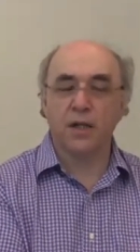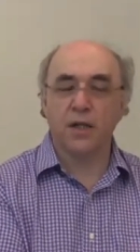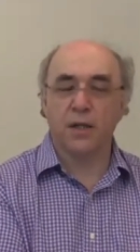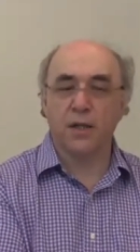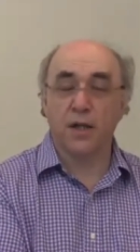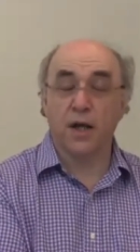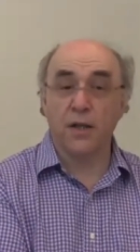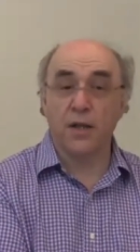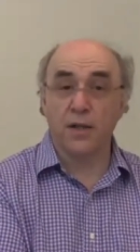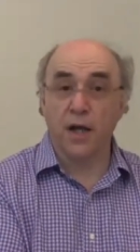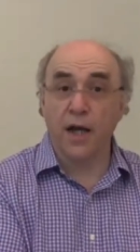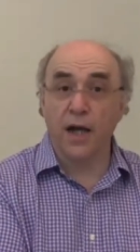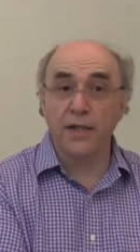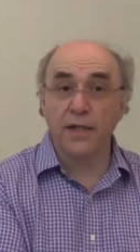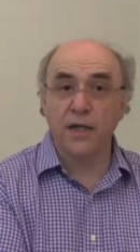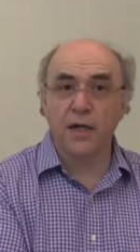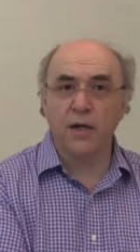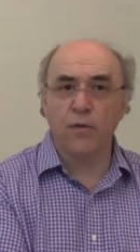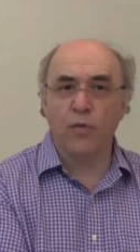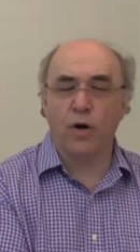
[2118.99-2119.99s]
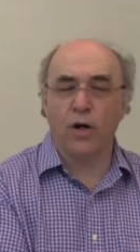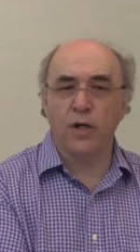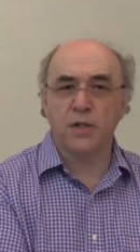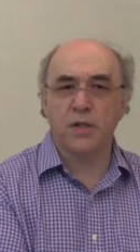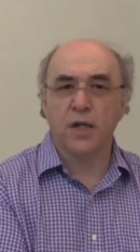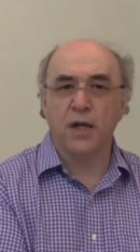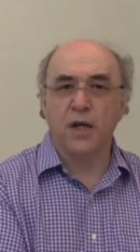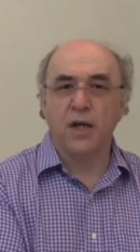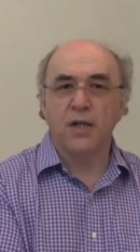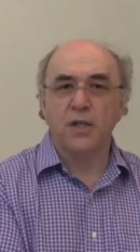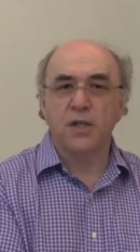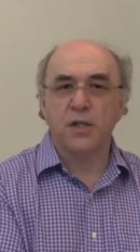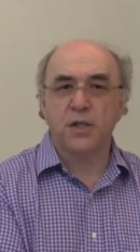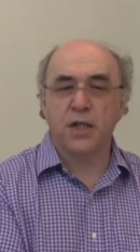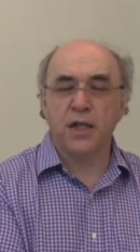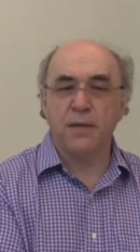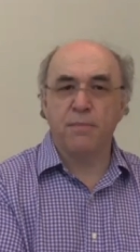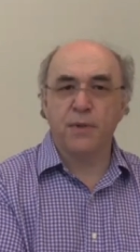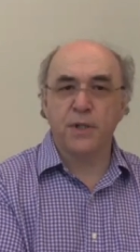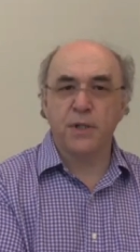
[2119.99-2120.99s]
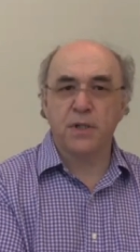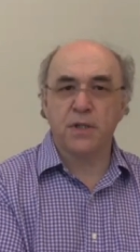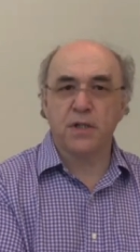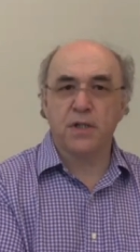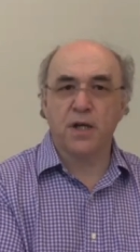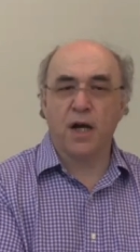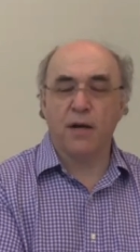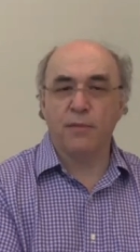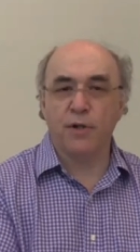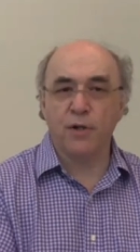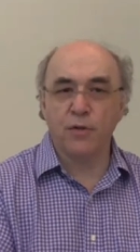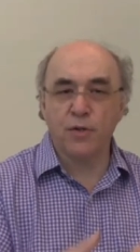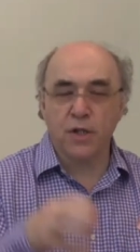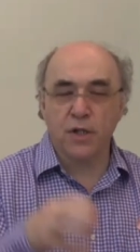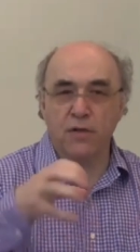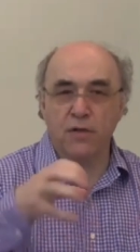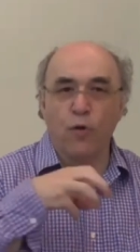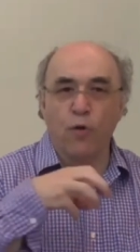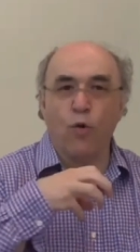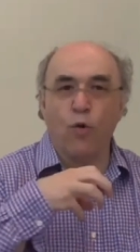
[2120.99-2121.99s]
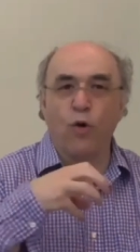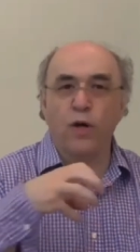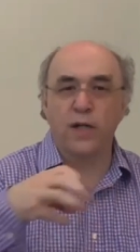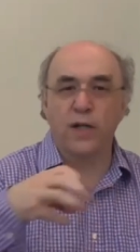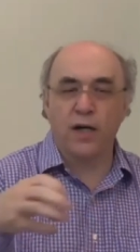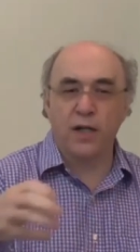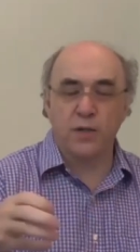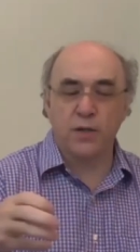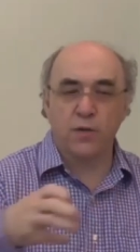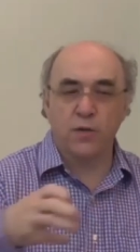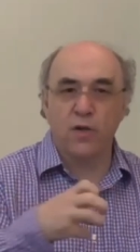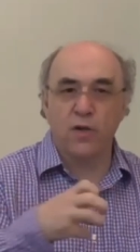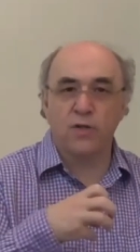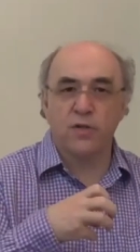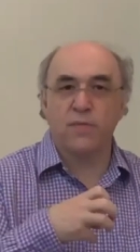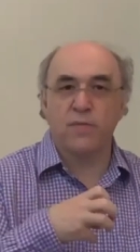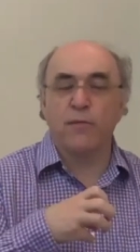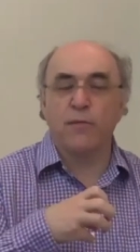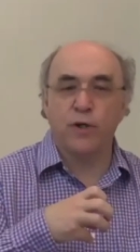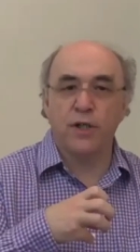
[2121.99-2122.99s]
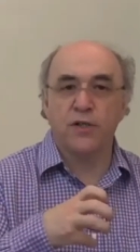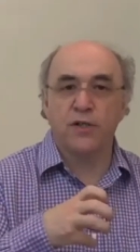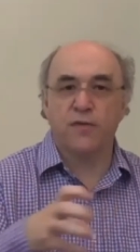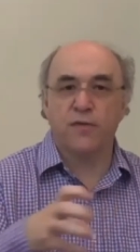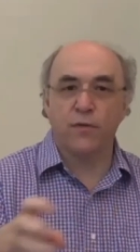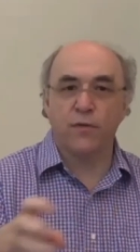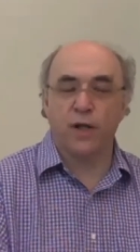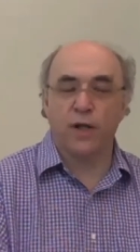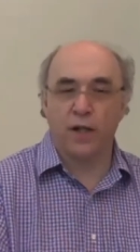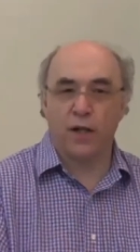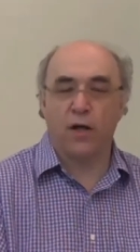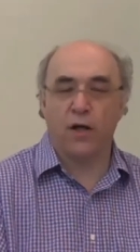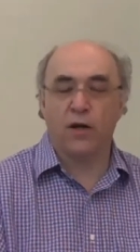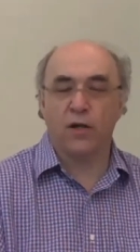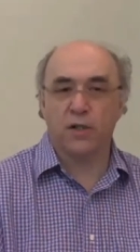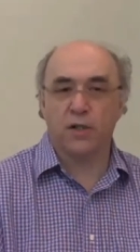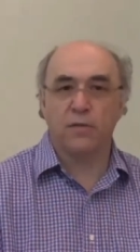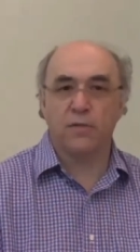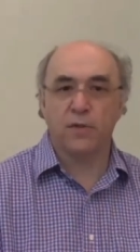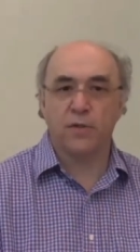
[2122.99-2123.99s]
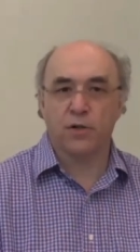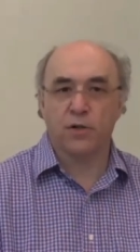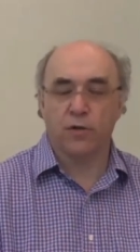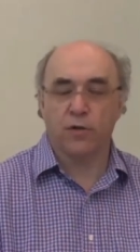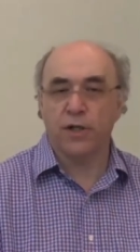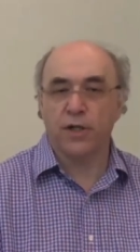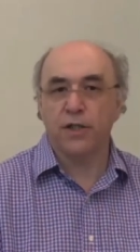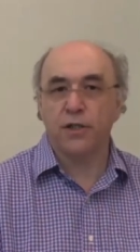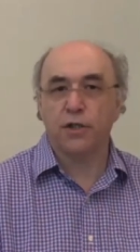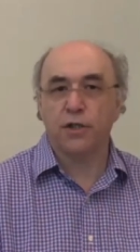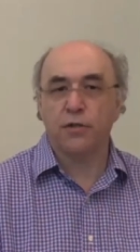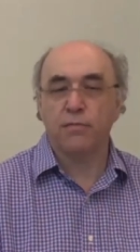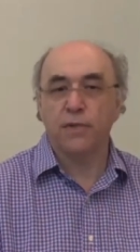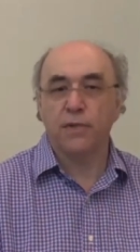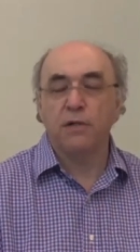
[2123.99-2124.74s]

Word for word: and the idea was sleep is a time when you sort of organize all those memories for really long-term storage.